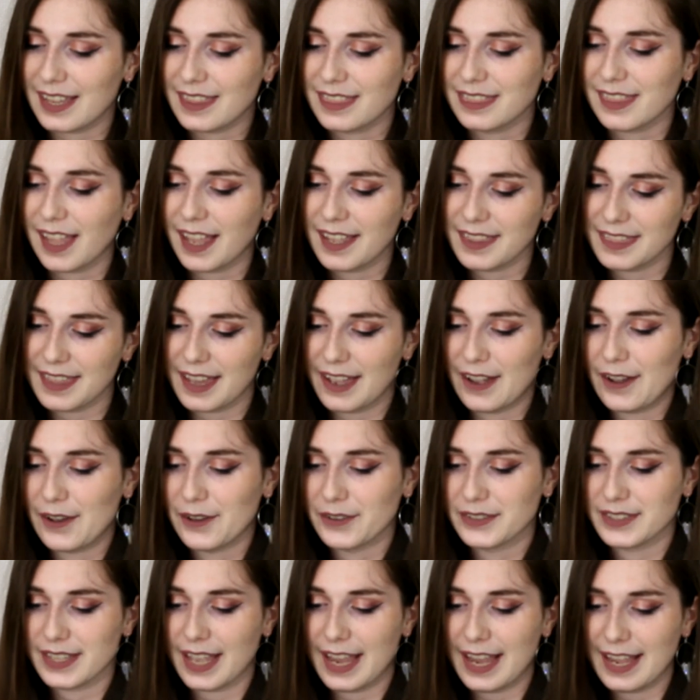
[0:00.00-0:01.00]
9th
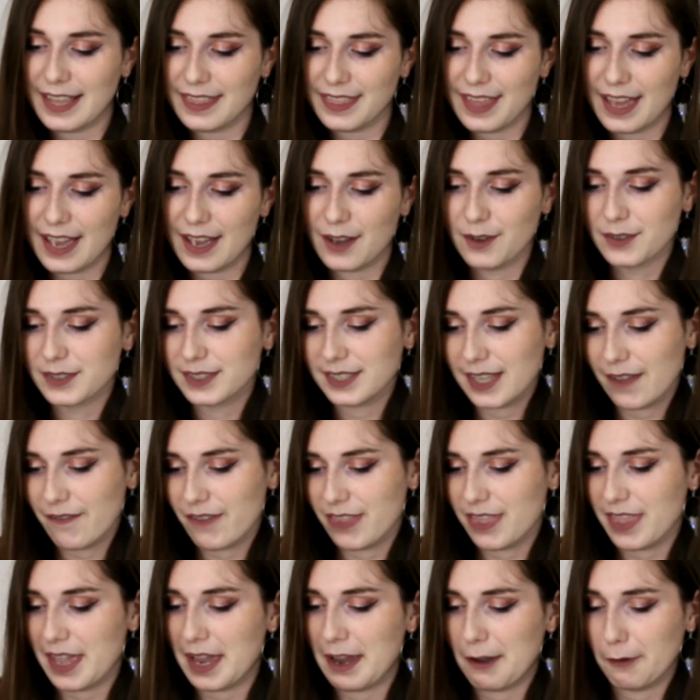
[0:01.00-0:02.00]
house, 8th house,
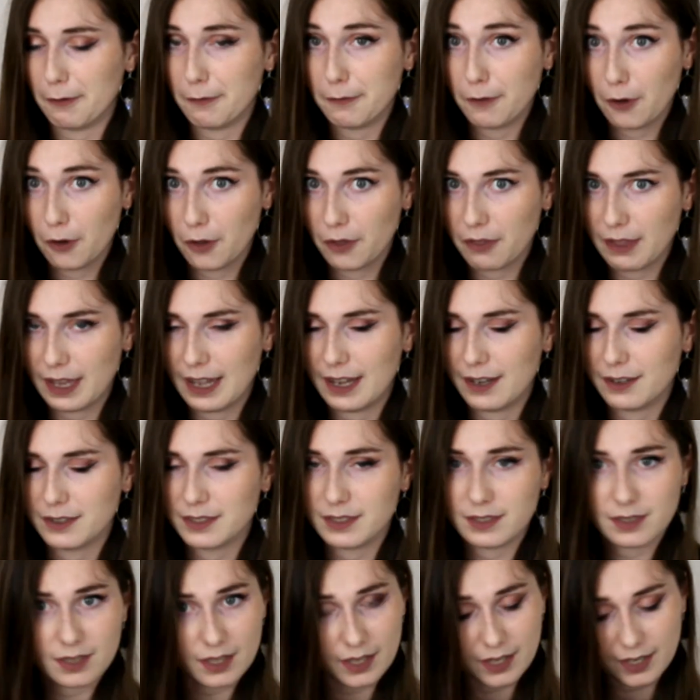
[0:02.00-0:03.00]
7th house, 4th house,
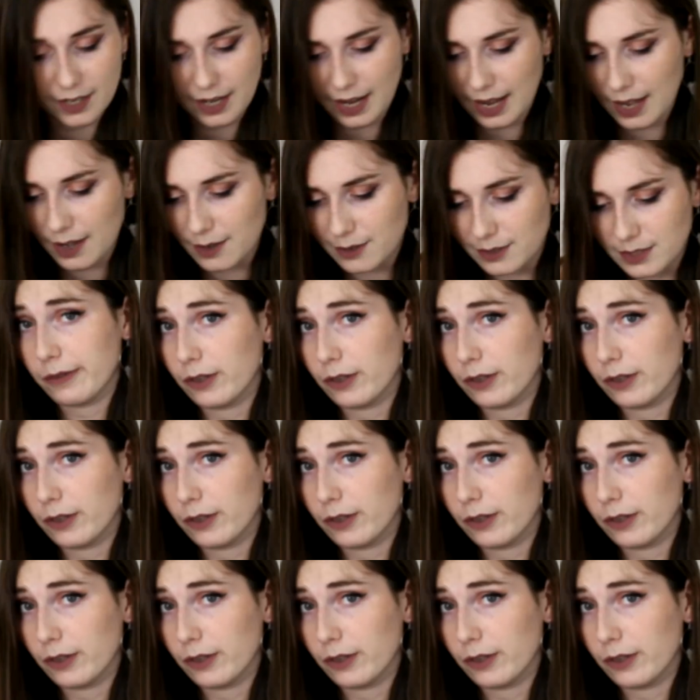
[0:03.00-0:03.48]
3rd house.